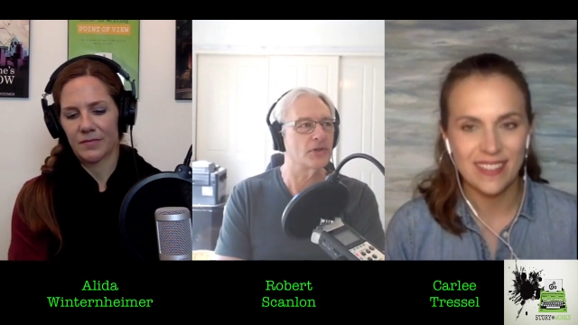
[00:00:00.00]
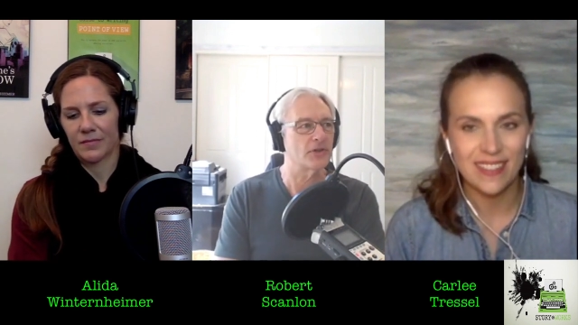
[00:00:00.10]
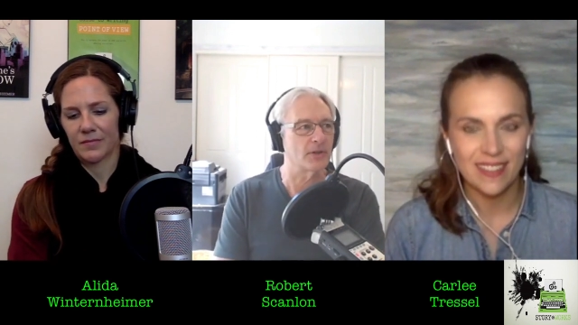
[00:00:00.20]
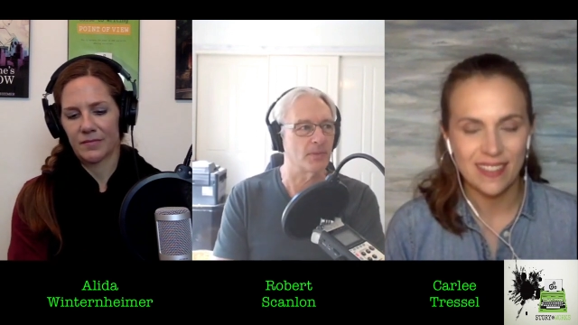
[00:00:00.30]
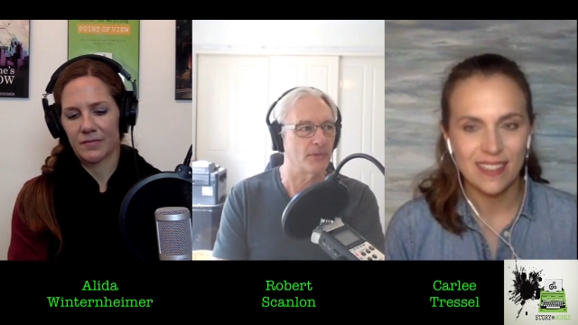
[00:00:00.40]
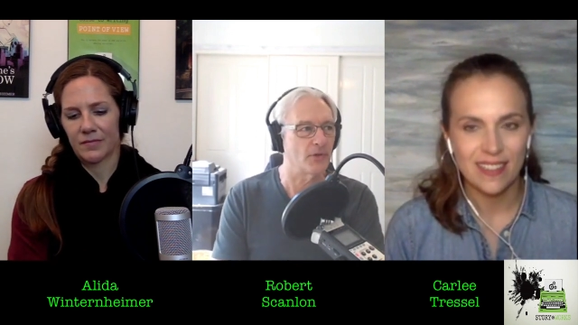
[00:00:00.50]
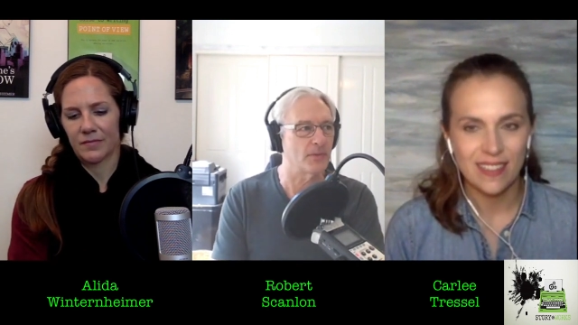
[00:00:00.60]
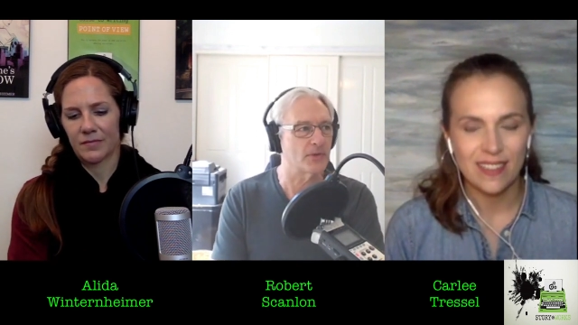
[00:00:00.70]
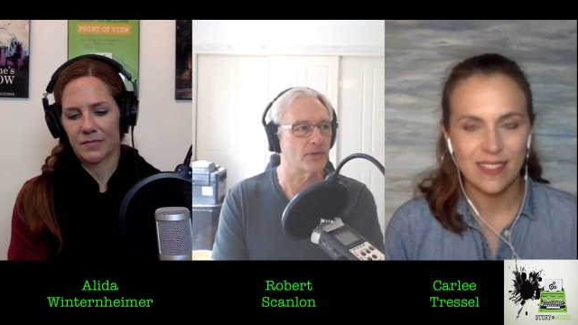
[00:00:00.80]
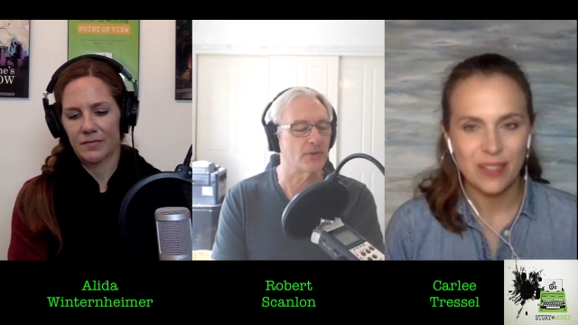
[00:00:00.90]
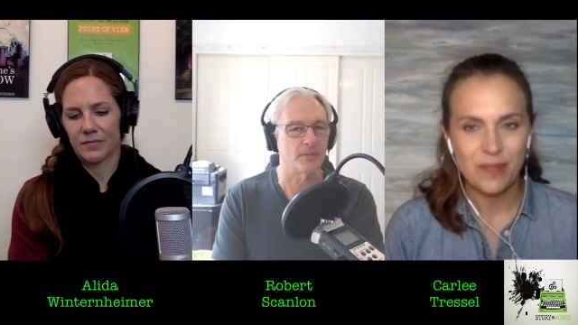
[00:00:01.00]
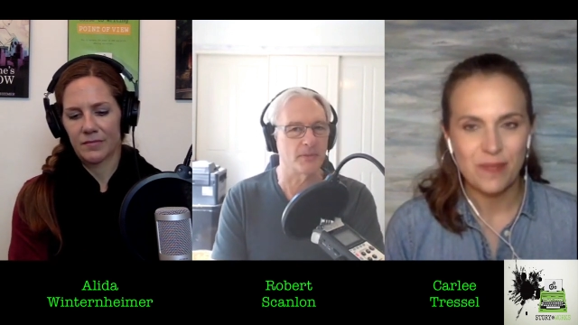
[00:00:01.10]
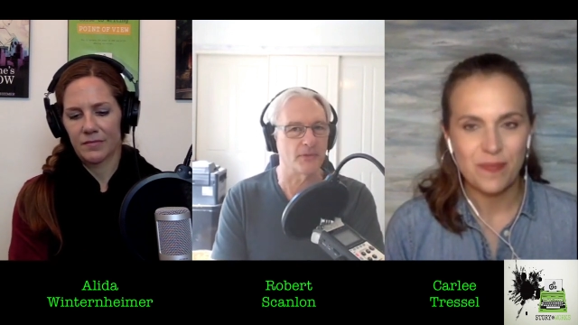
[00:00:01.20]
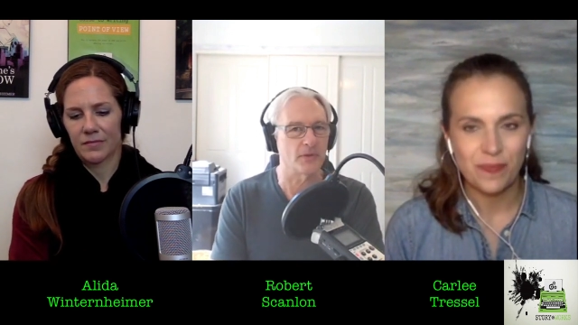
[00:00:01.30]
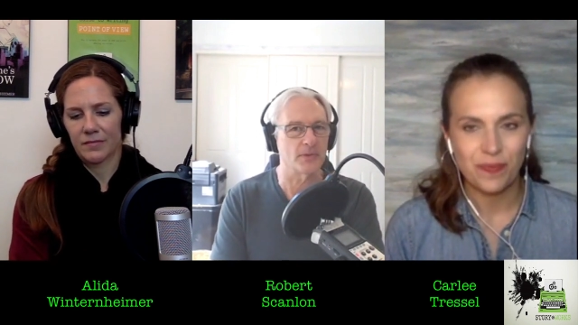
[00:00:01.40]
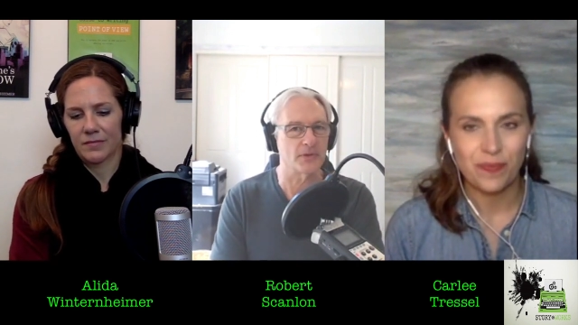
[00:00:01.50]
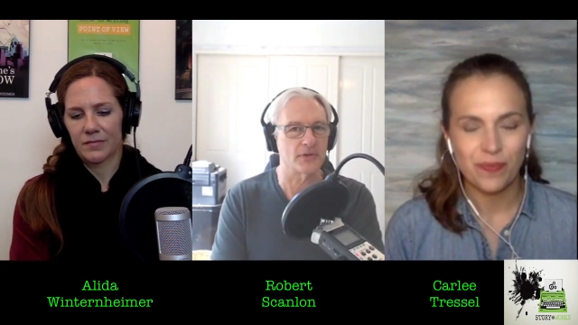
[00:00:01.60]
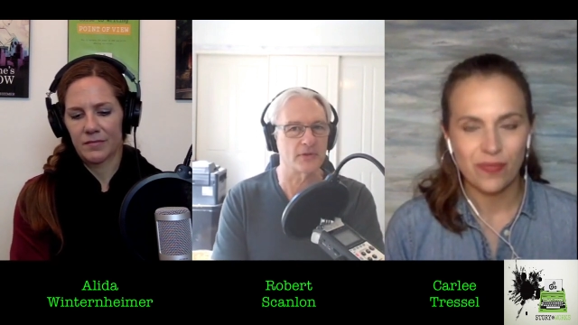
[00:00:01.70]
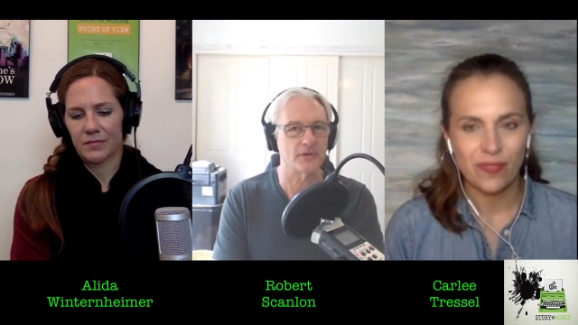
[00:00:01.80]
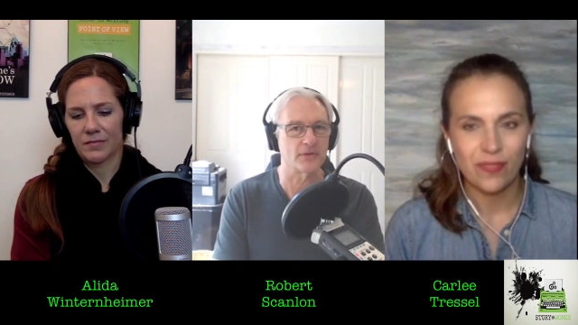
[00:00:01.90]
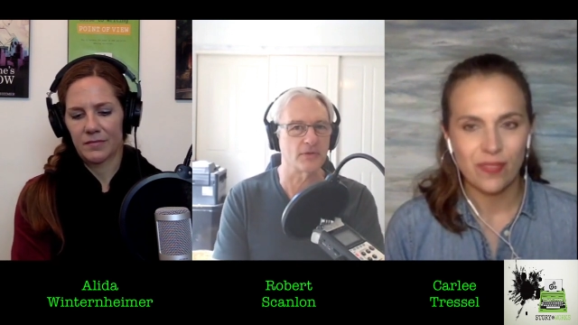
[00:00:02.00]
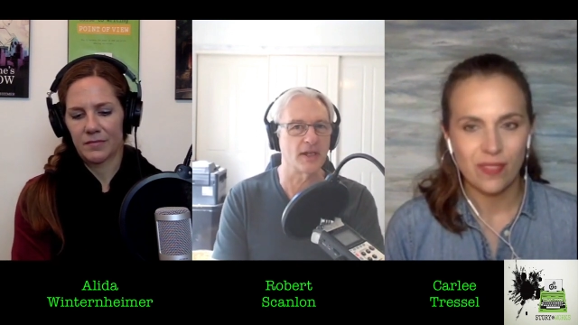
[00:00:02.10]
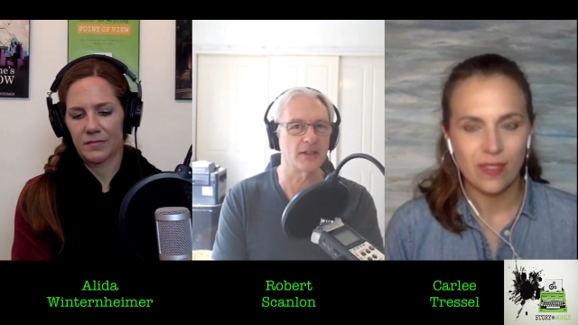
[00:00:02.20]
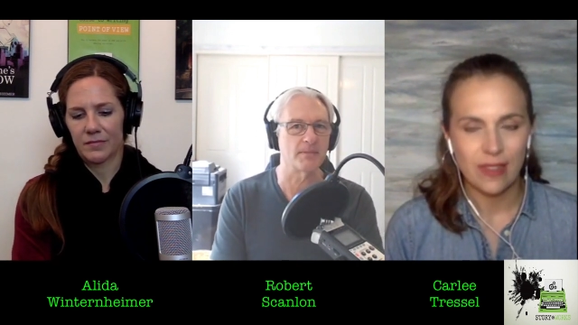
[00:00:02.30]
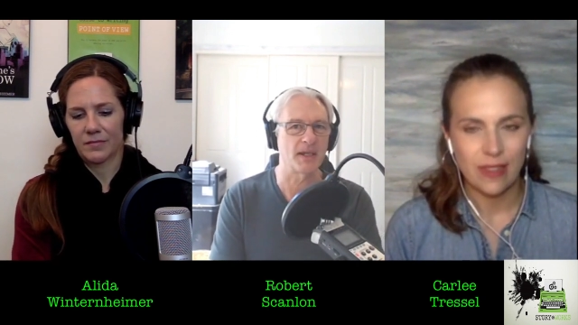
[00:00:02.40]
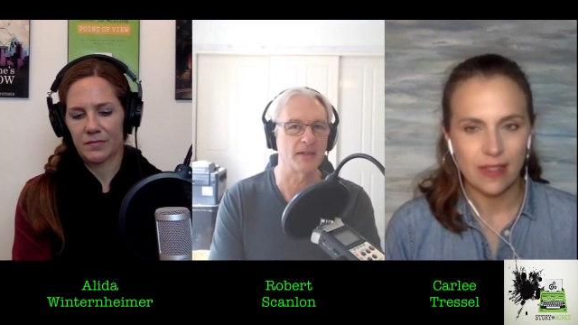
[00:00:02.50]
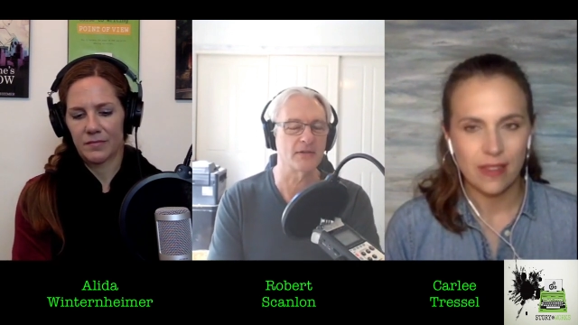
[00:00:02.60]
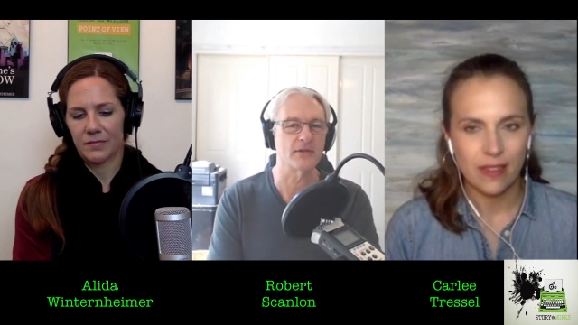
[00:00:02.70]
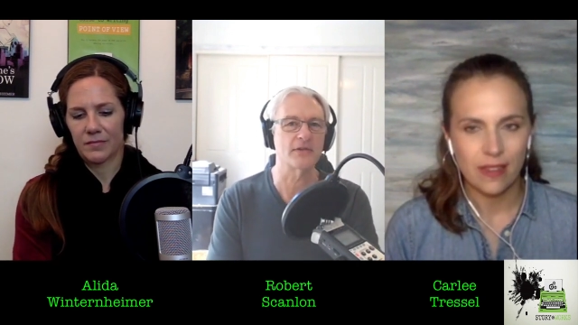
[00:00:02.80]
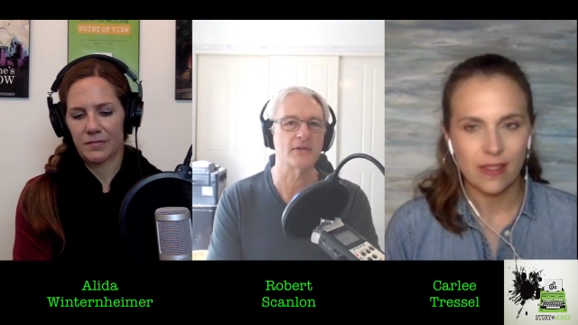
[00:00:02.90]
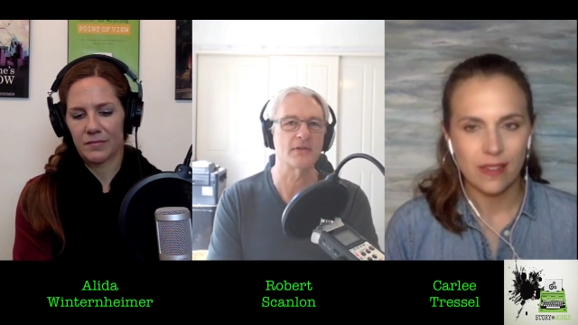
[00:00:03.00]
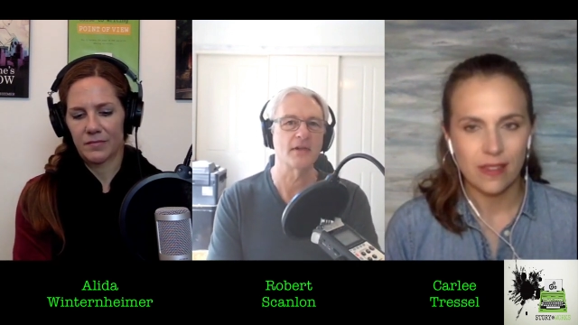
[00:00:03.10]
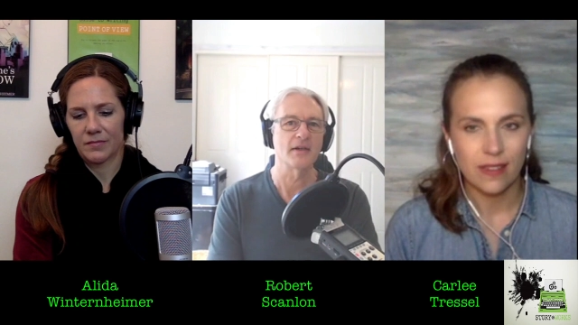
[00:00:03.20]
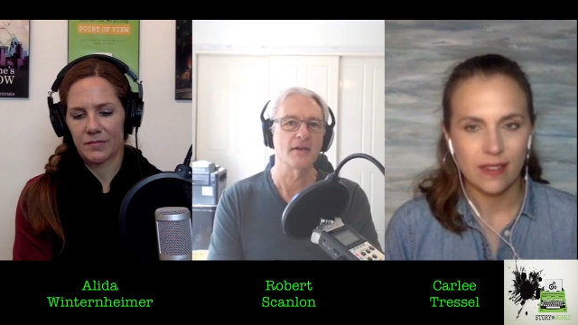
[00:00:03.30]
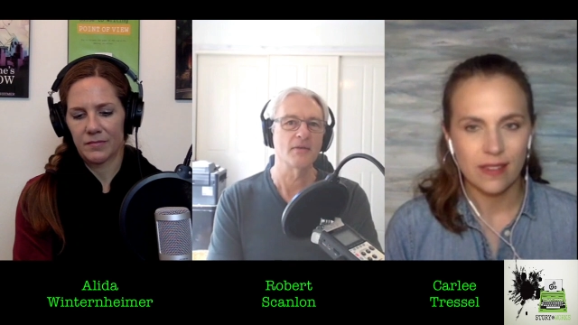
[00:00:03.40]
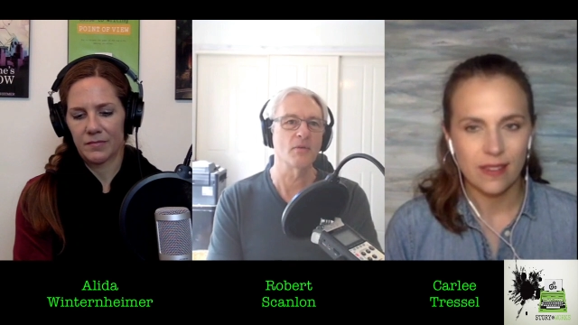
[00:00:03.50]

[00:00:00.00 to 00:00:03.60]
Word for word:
Speaker 1: than just a performance story. The performance story underpins